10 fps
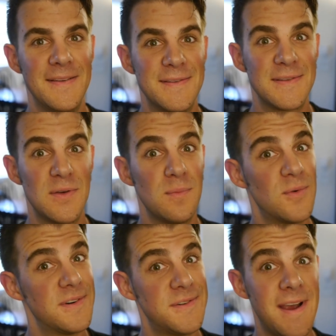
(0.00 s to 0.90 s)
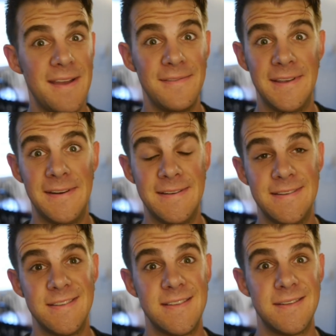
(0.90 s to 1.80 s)
So more driving it
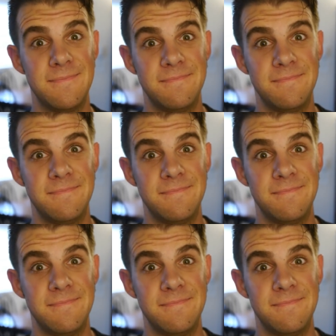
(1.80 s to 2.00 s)
is.